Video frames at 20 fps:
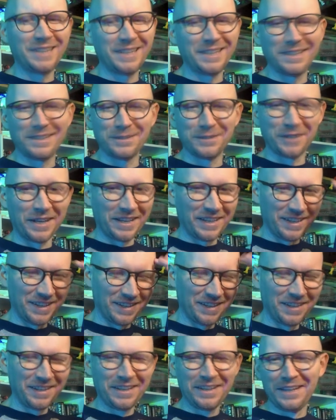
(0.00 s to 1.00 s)
Sorry, I
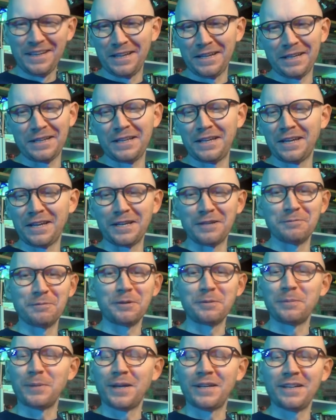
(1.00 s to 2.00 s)
can't get my
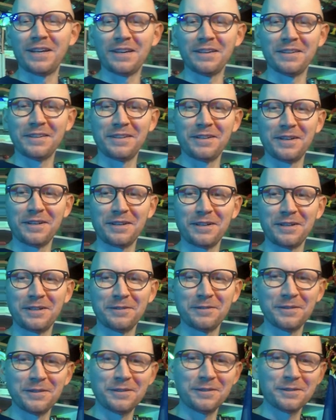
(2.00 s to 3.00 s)
mind out of the gutter
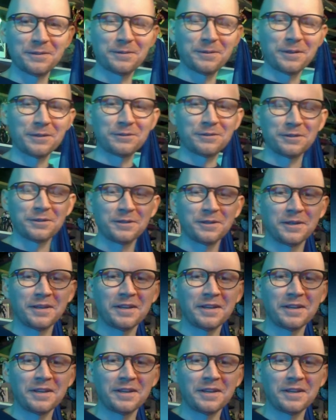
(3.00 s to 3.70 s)
with this question.